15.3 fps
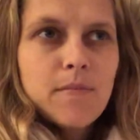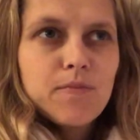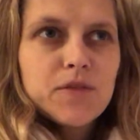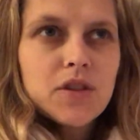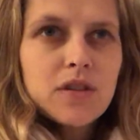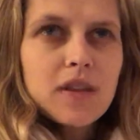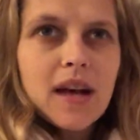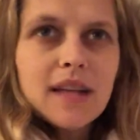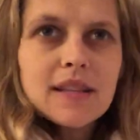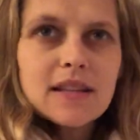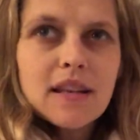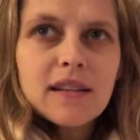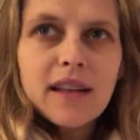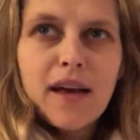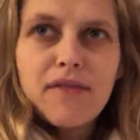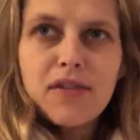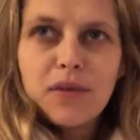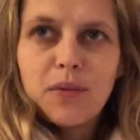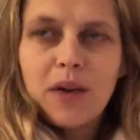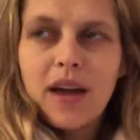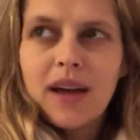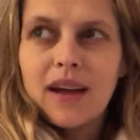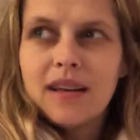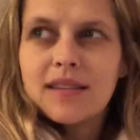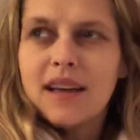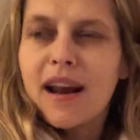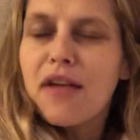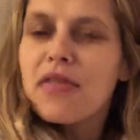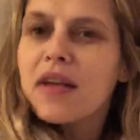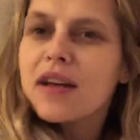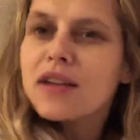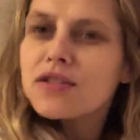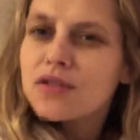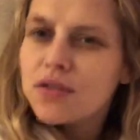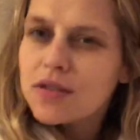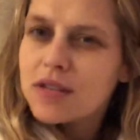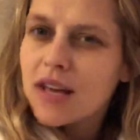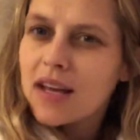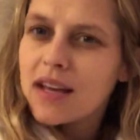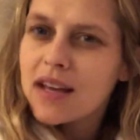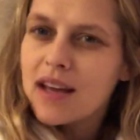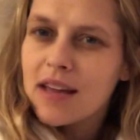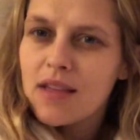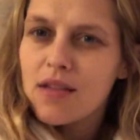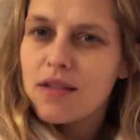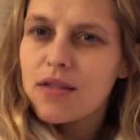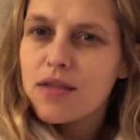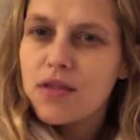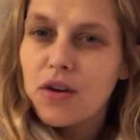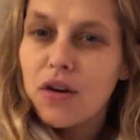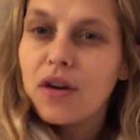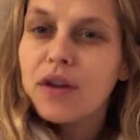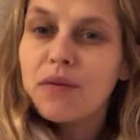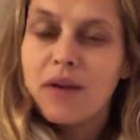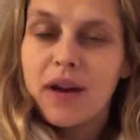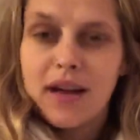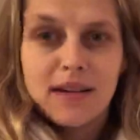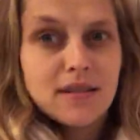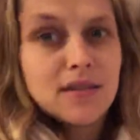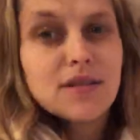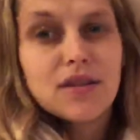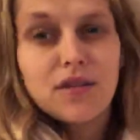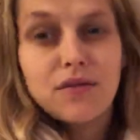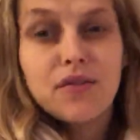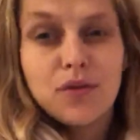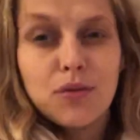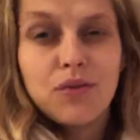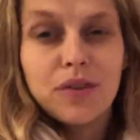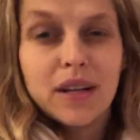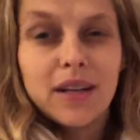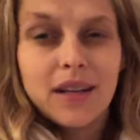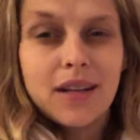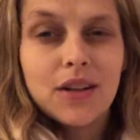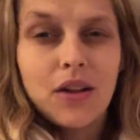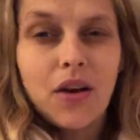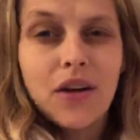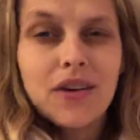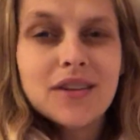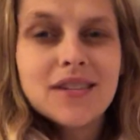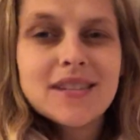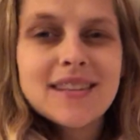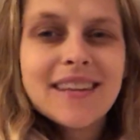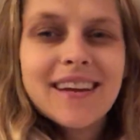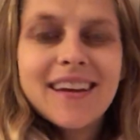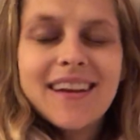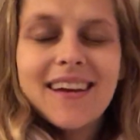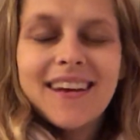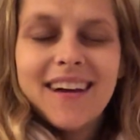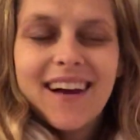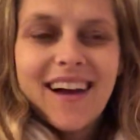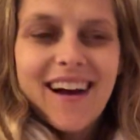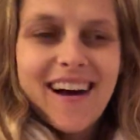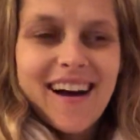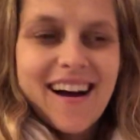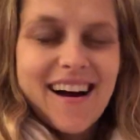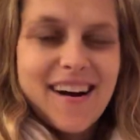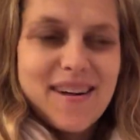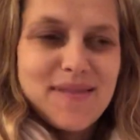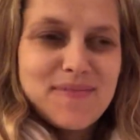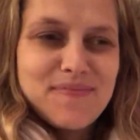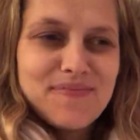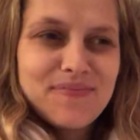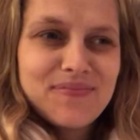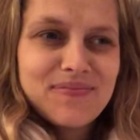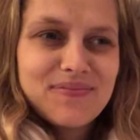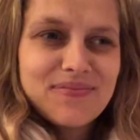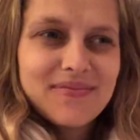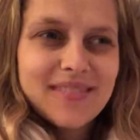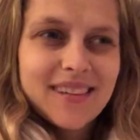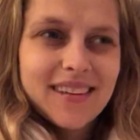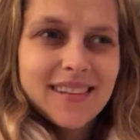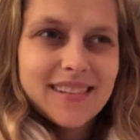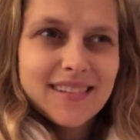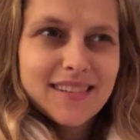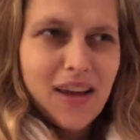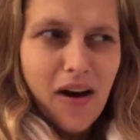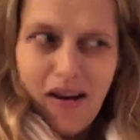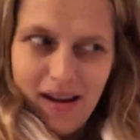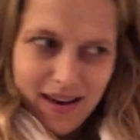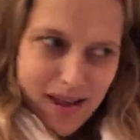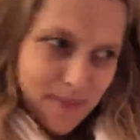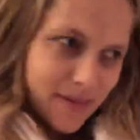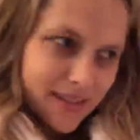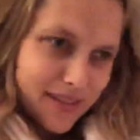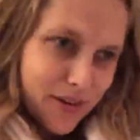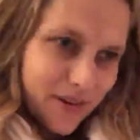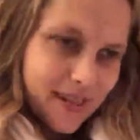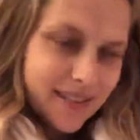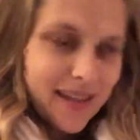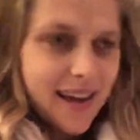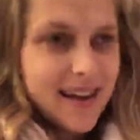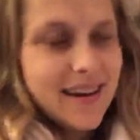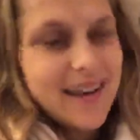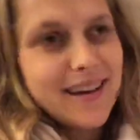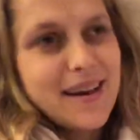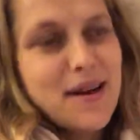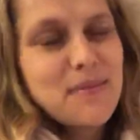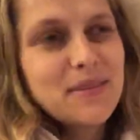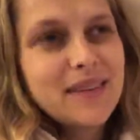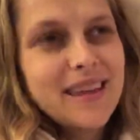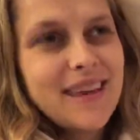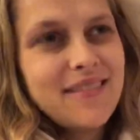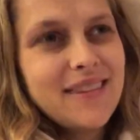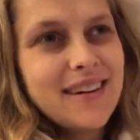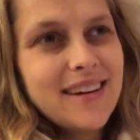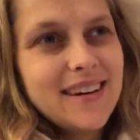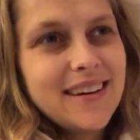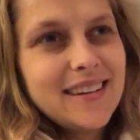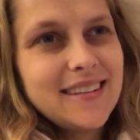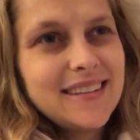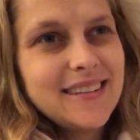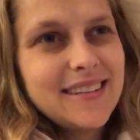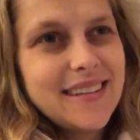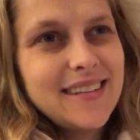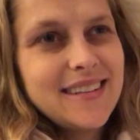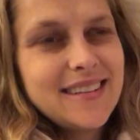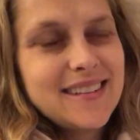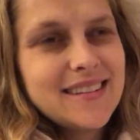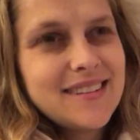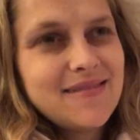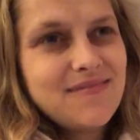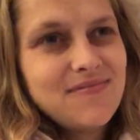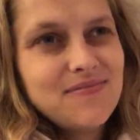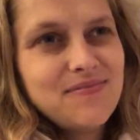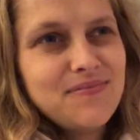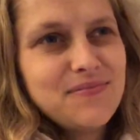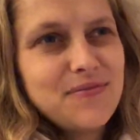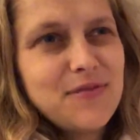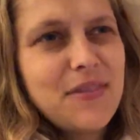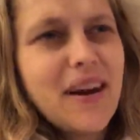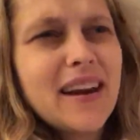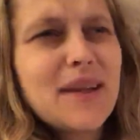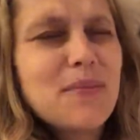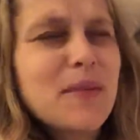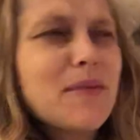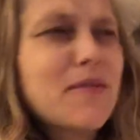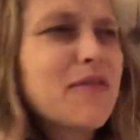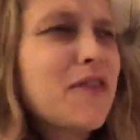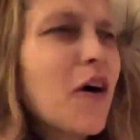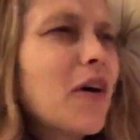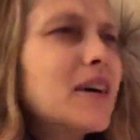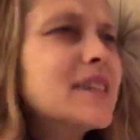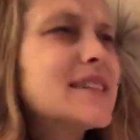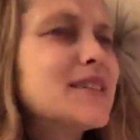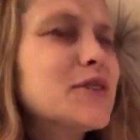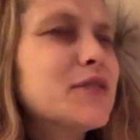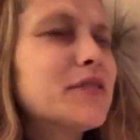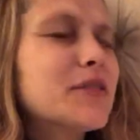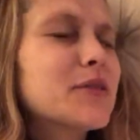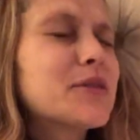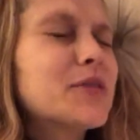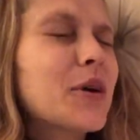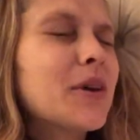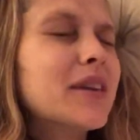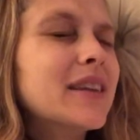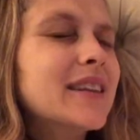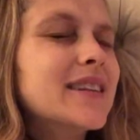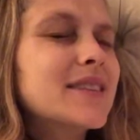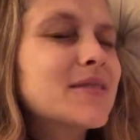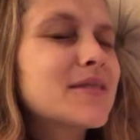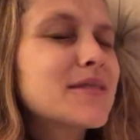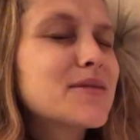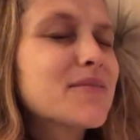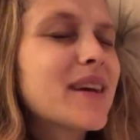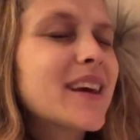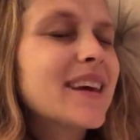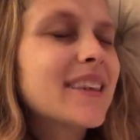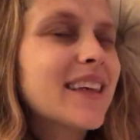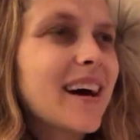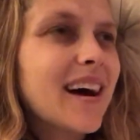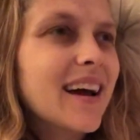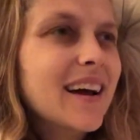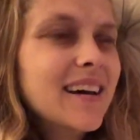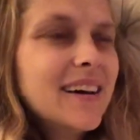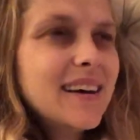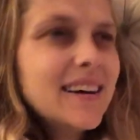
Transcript: So that's 11 weeks. And I think as soon as I hit 30 weeks, it's going to feel really close. And I'm just so excited. I can't believe it. It's funny, but Forrest still feels so little to me that